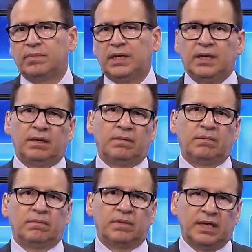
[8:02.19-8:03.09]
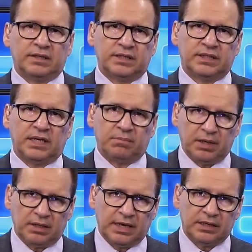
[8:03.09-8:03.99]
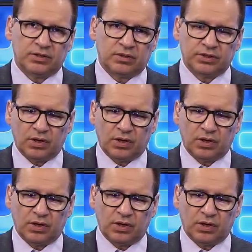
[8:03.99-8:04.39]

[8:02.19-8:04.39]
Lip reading: in the SEC, meaning Gensler.